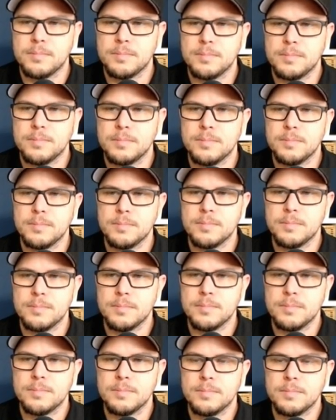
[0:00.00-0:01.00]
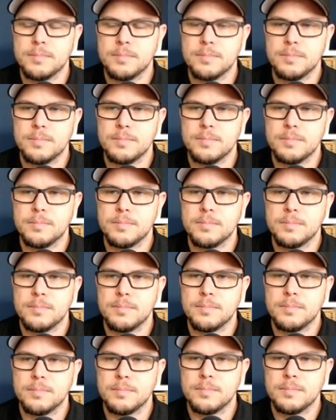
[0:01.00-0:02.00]

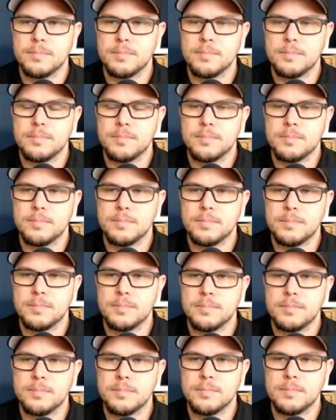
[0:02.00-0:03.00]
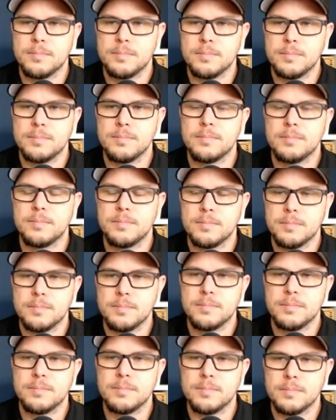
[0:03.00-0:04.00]

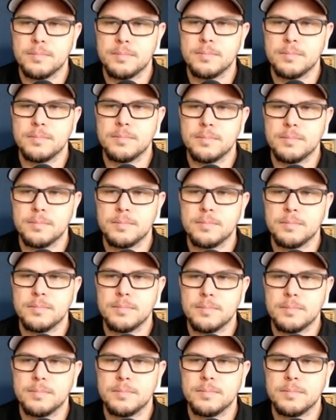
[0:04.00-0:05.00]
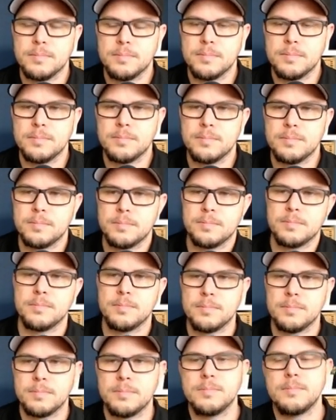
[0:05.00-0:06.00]

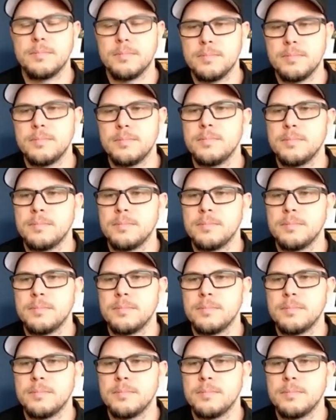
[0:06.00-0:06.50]
The person shown says nothing.